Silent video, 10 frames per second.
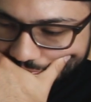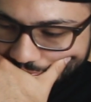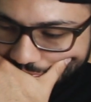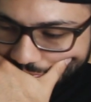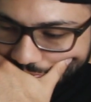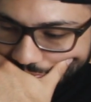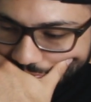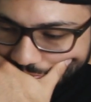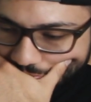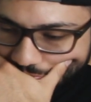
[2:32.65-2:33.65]

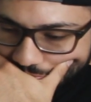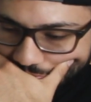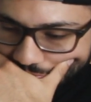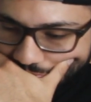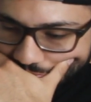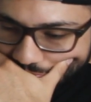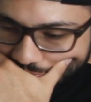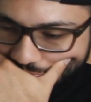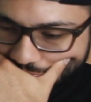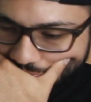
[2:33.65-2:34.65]

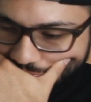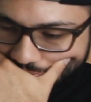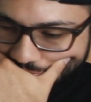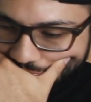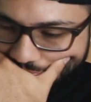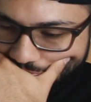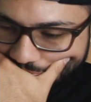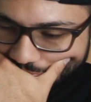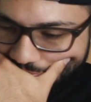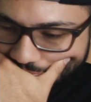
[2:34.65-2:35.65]

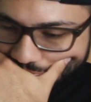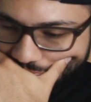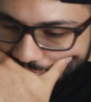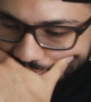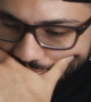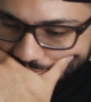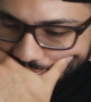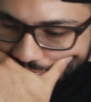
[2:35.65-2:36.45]
Nobody speaks.